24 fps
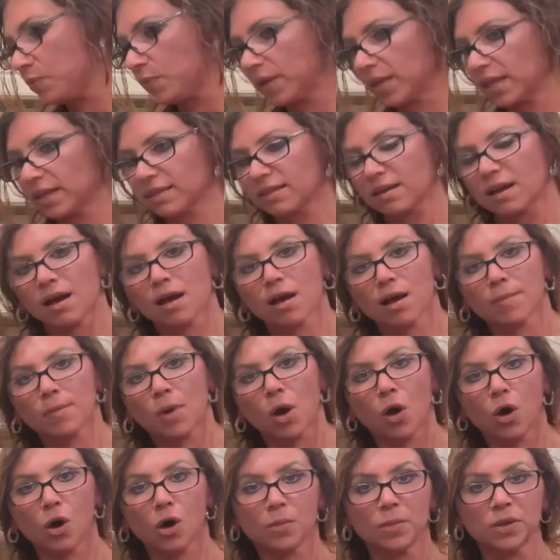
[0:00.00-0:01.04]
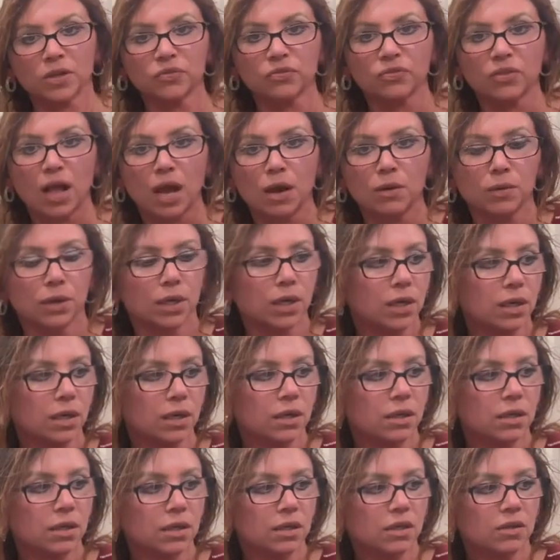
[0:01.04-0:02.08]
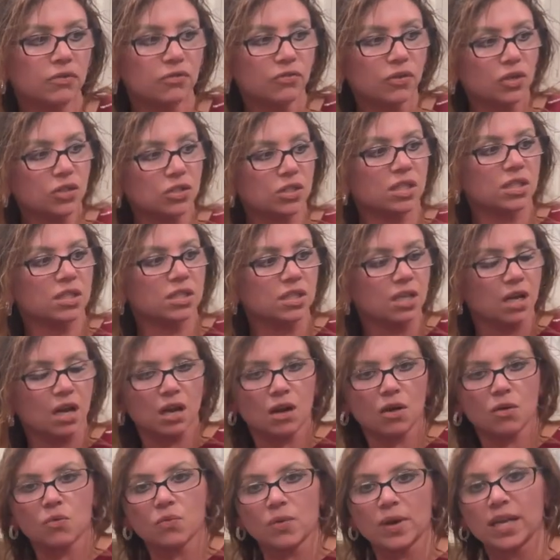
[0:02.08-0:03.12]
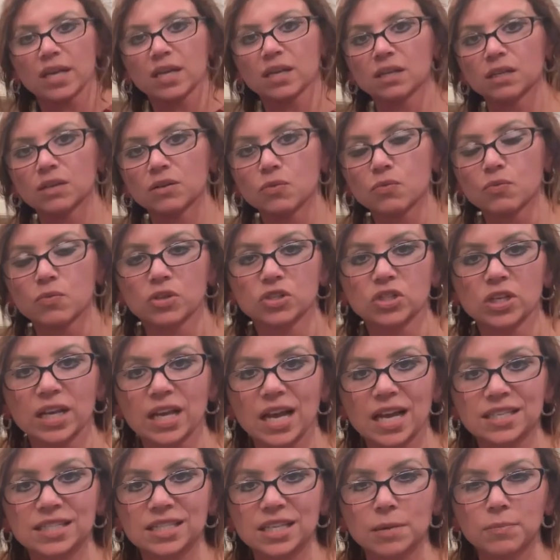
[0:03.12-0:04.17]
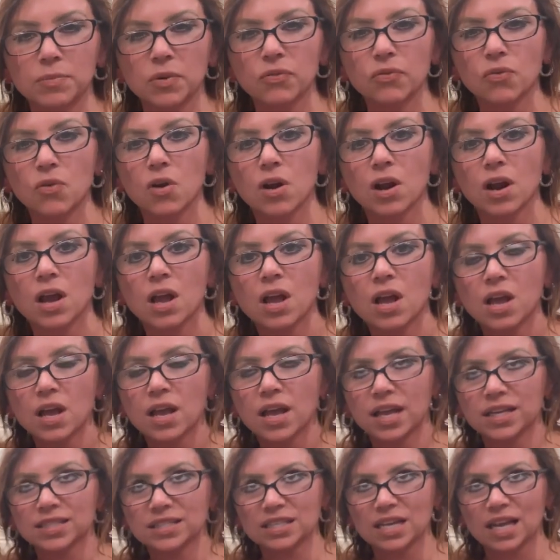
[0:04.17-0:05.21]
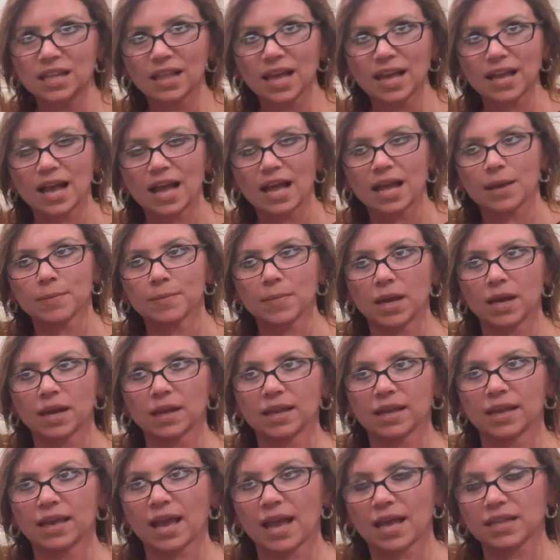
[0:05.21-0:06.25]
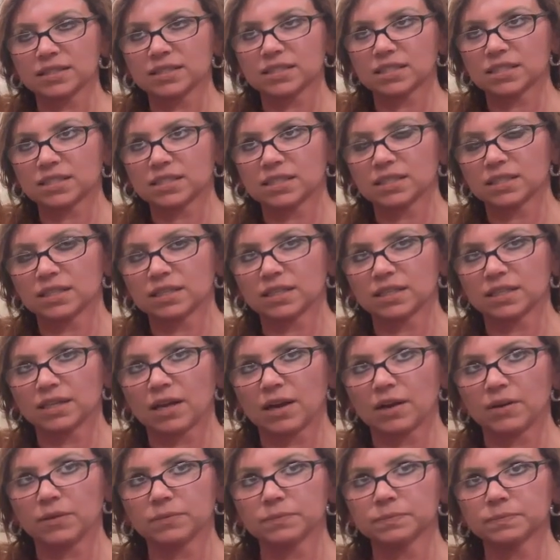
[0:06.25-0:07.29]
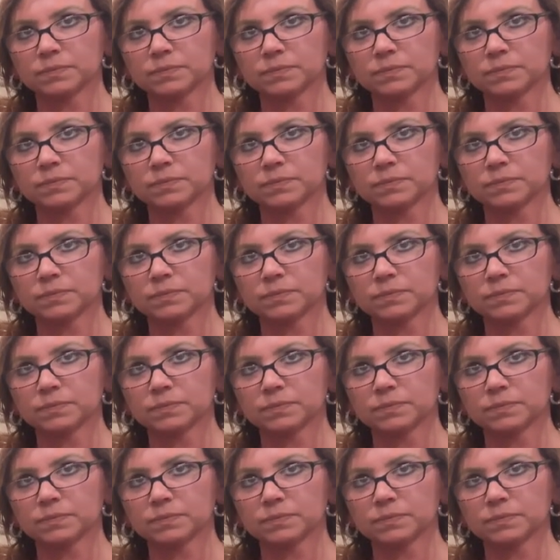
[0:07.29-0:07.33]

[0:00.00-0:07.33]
with almond flour versus wheat, which, like I said before, it's not like I'm against, you know,